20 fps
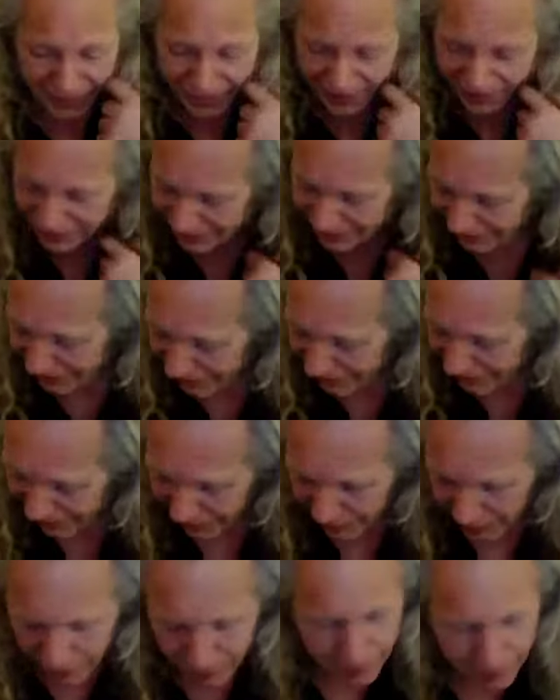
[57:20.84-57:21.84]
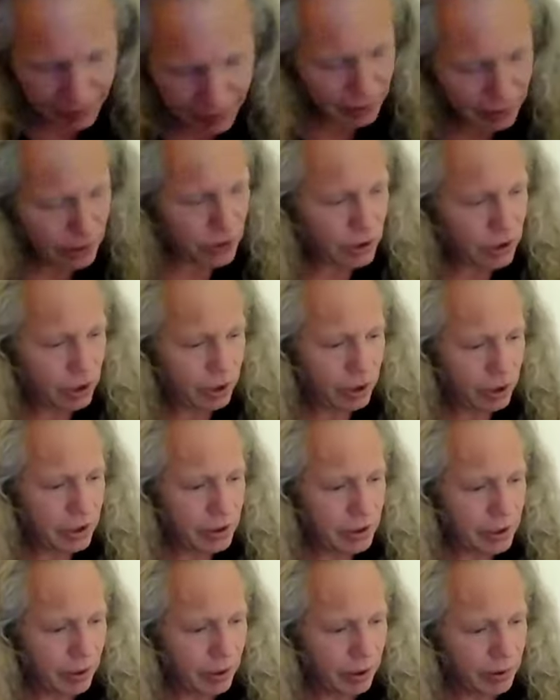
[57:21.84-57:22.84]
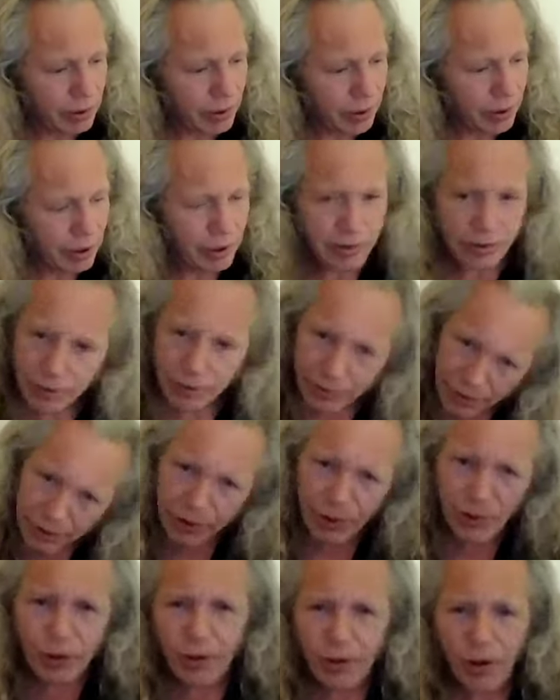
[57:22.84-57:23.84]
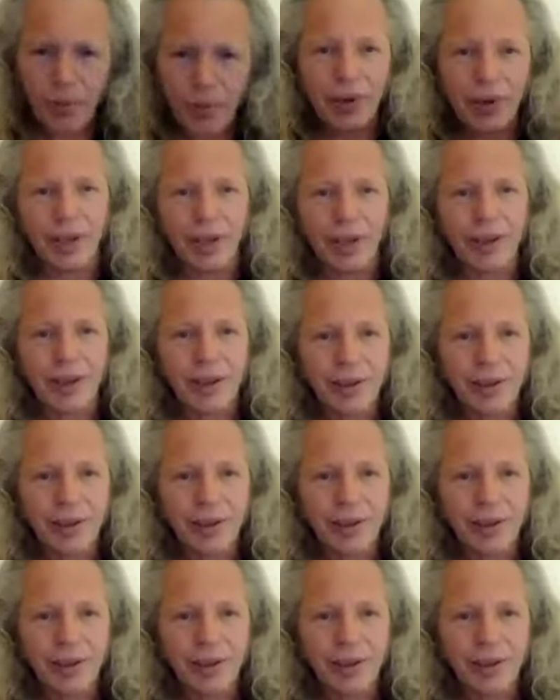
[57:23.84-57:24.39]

thinking, you cheeky sod. So I said, go on, hop it.